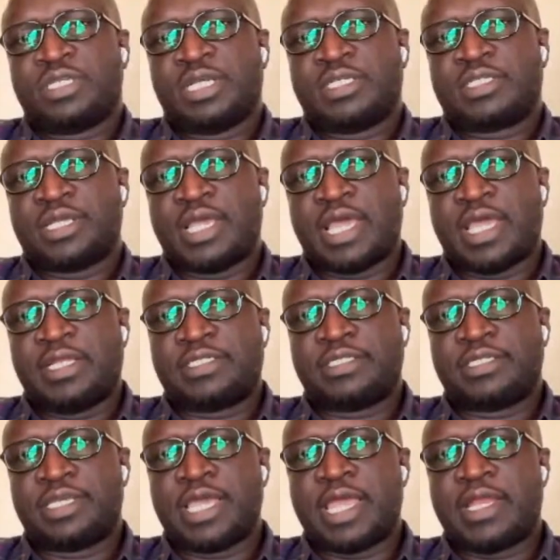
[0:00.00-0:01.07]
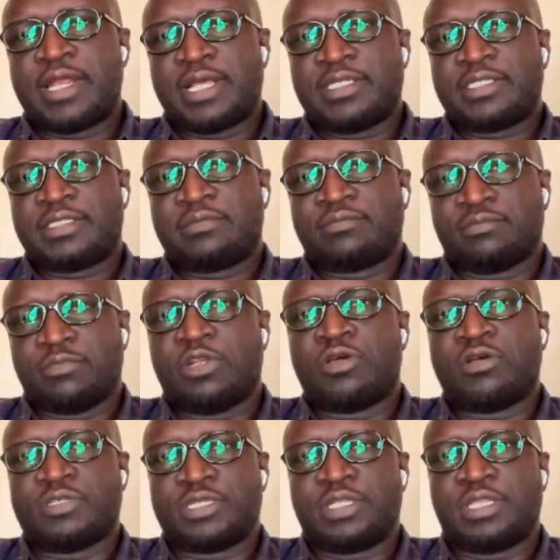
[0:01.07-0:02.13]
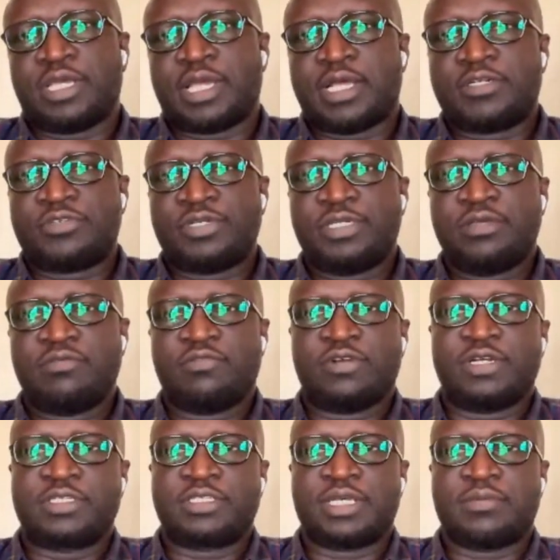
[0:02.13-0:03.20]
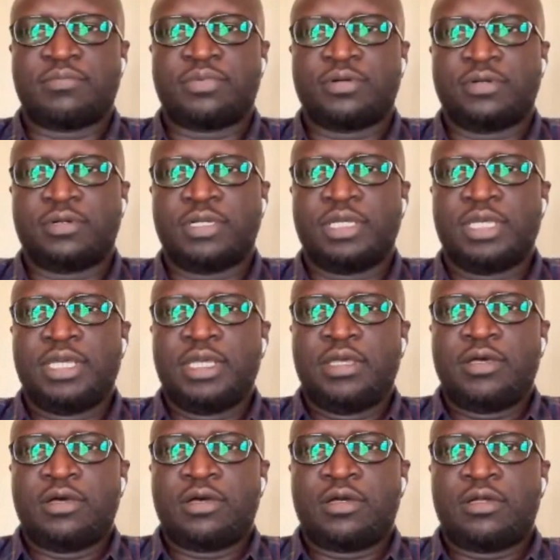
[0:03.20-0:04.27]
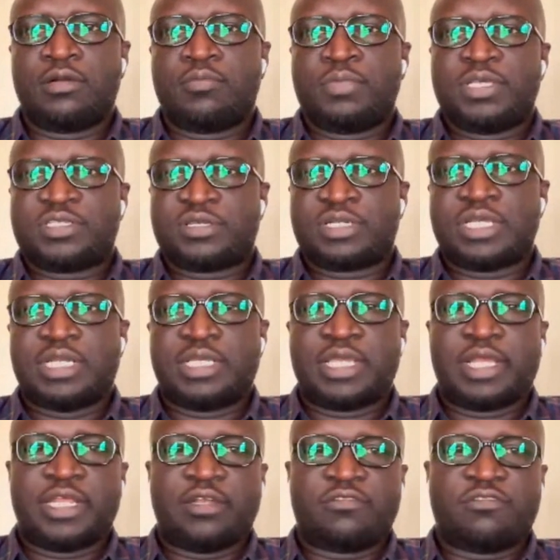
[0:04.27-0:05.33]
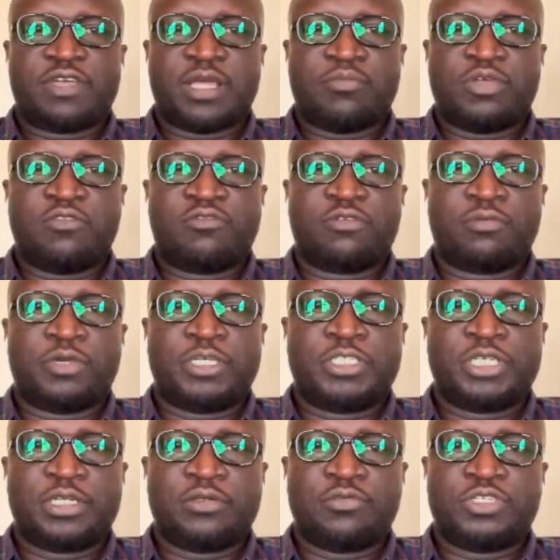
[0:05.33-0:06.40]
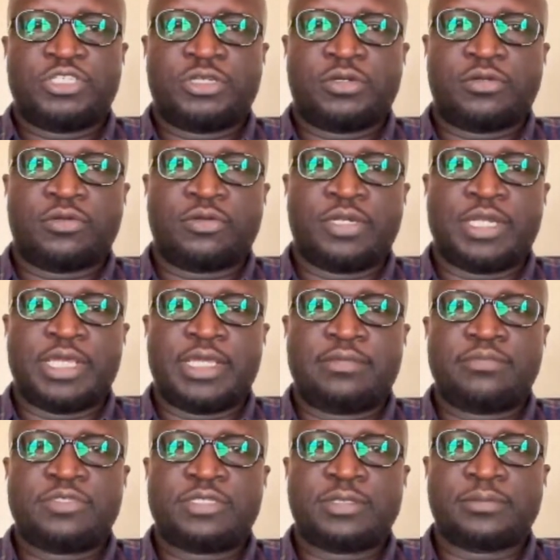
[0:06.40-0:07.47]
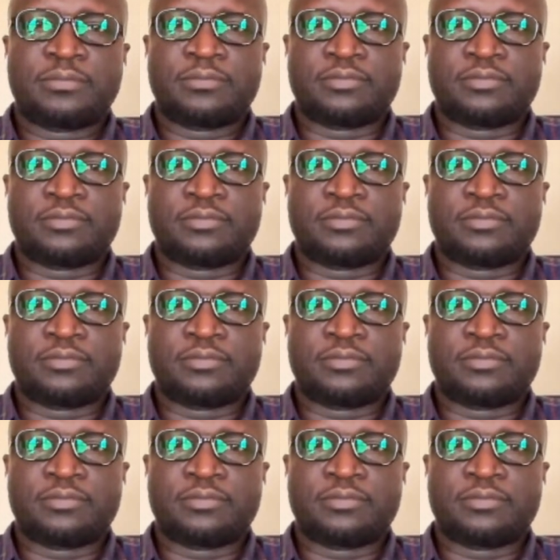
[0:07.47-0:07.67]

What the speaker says: that guide us, laws in the country. For example, all personally identifiable information, which include names,